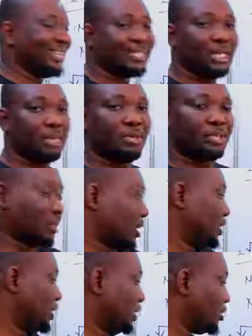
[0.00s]
is
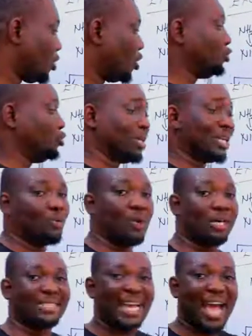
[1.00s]
semi-solid or uric
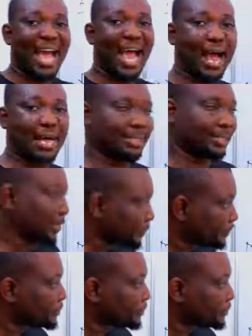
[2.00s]
what? Acid.